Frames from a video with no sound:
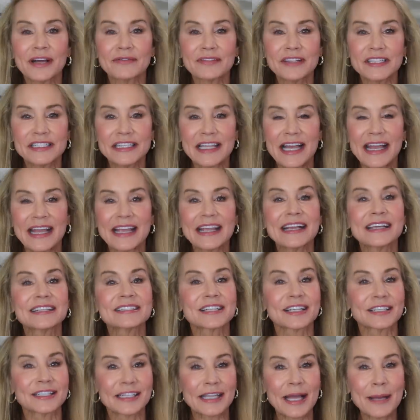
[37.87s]
of the day.
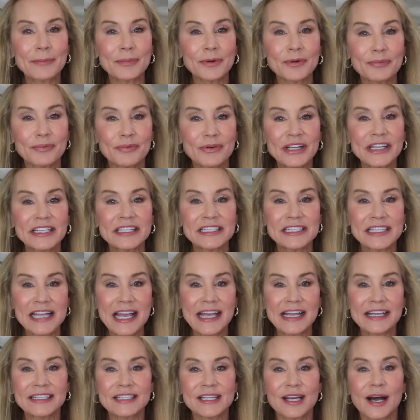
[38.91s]
It's a leopard print
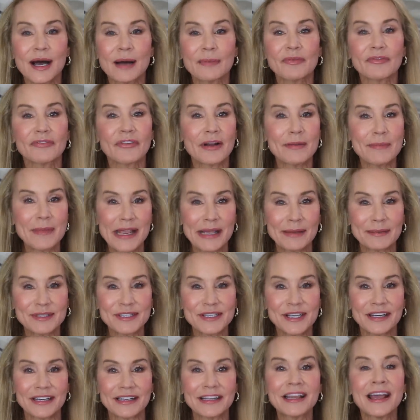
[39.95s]
tank top from
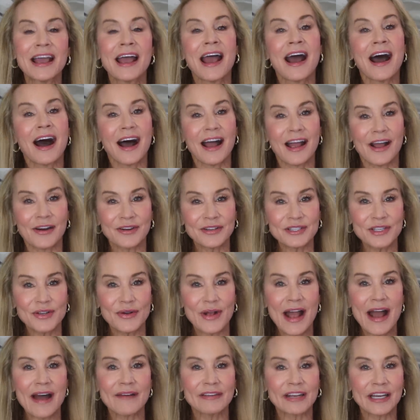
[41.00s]
Amazon. I
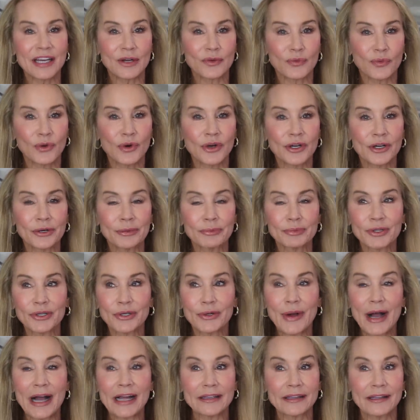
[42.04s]
also have it in royal
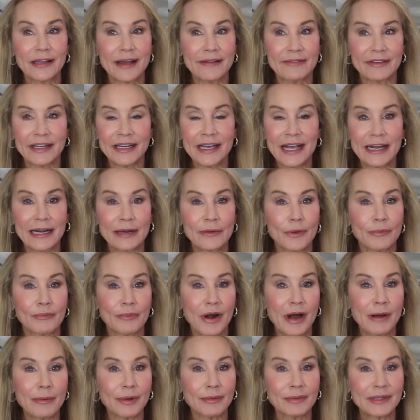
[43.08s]
blue. I love it, and I will
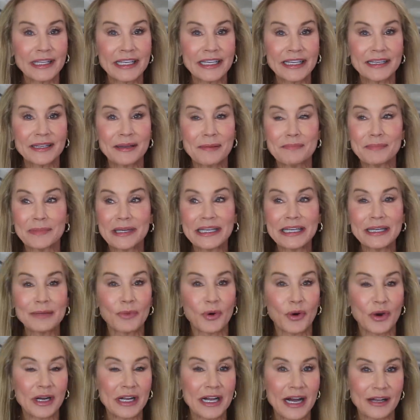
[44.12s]
probably get many
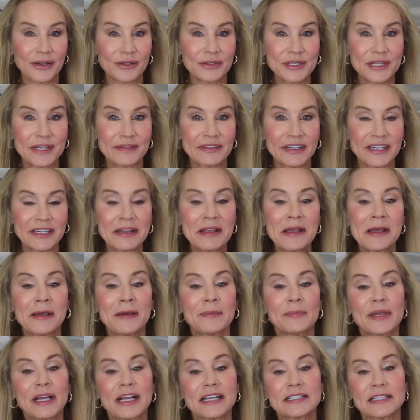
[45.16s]
more colors of it
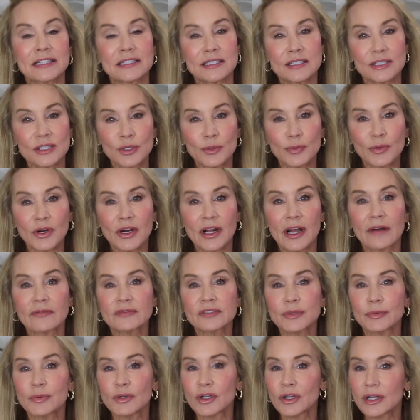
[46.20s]
because it's super
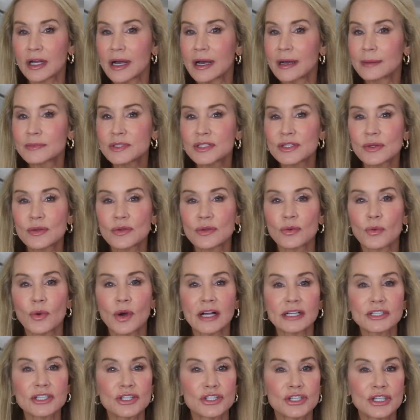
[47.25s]
comfortable, comes through the
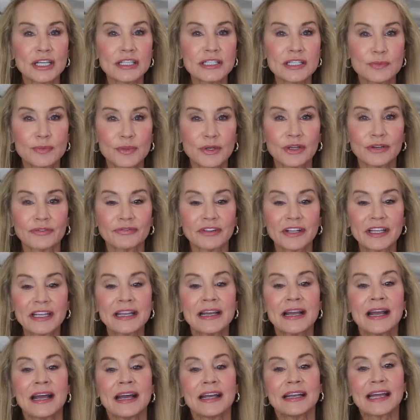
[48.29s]
wash just
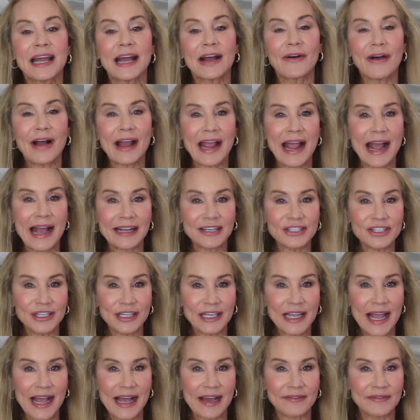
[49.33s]
beautifully. Now I
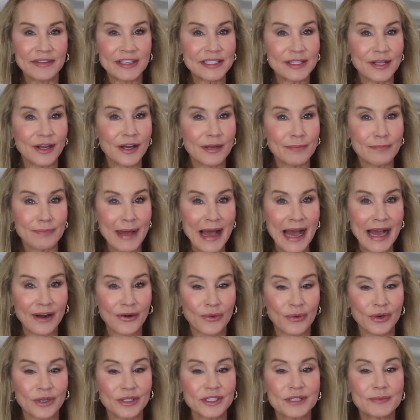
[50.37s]
actually have this on
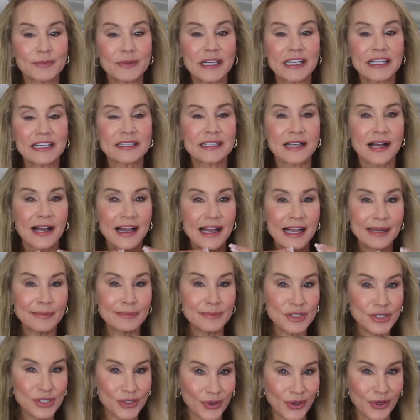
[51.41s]
backwards because I
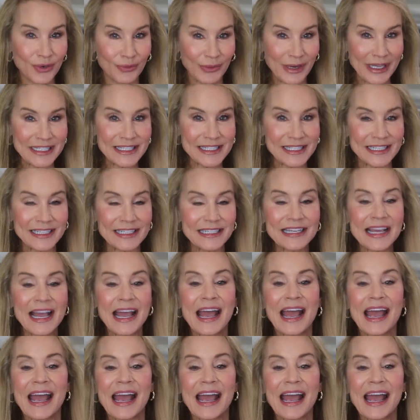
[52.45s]
am short waisted